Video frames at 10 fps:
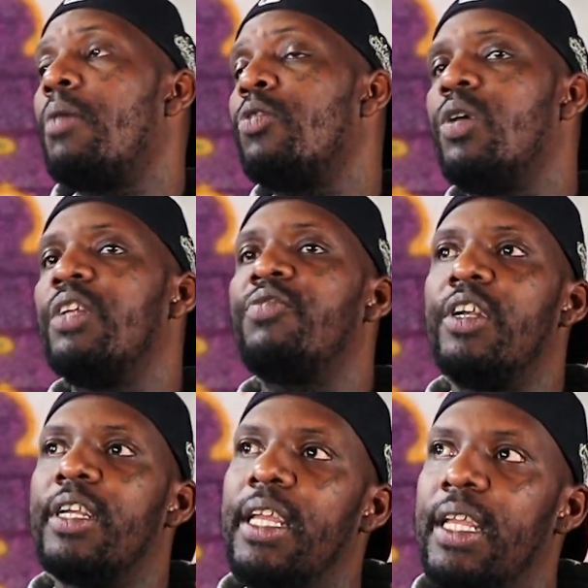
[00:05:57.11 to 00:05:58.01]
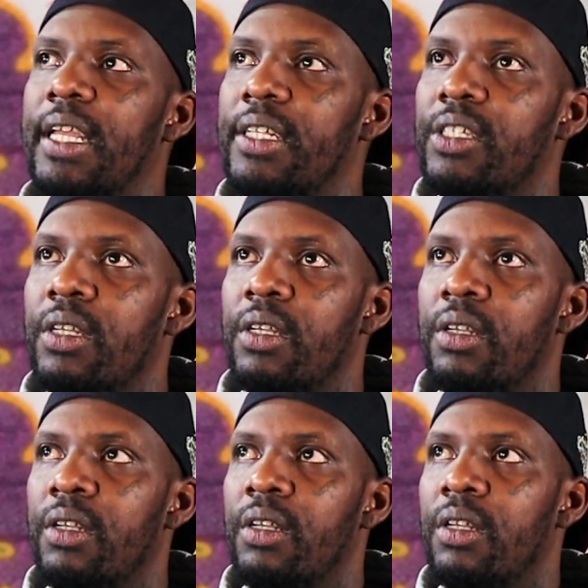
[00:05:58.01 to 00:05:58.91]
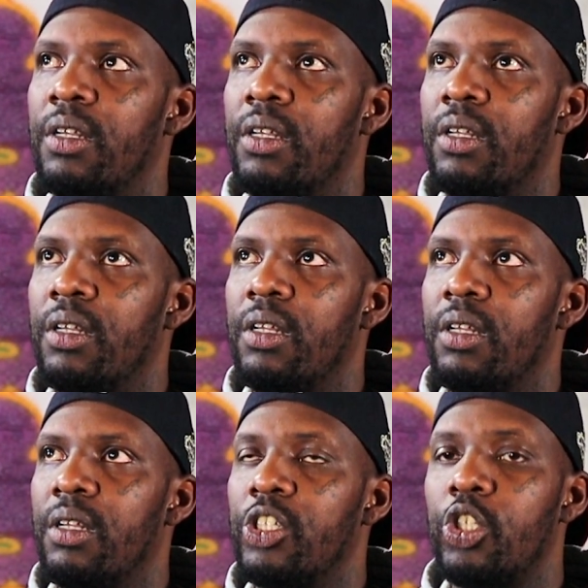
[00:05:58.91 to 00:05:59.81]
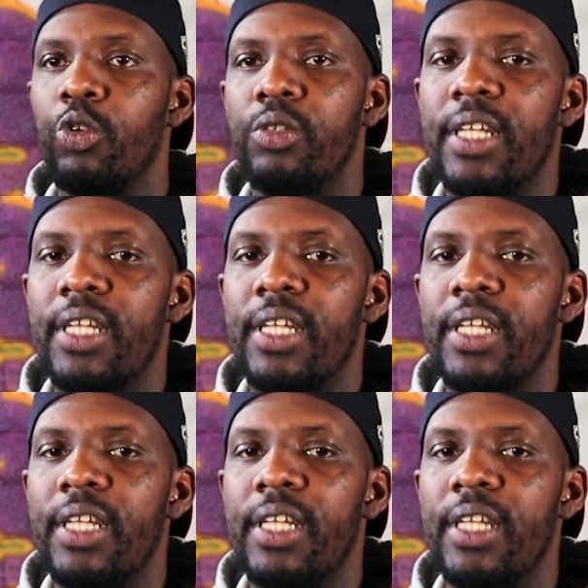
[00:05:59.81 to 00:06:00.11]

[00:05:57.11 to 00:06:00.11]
I'm doing this for the kids." So you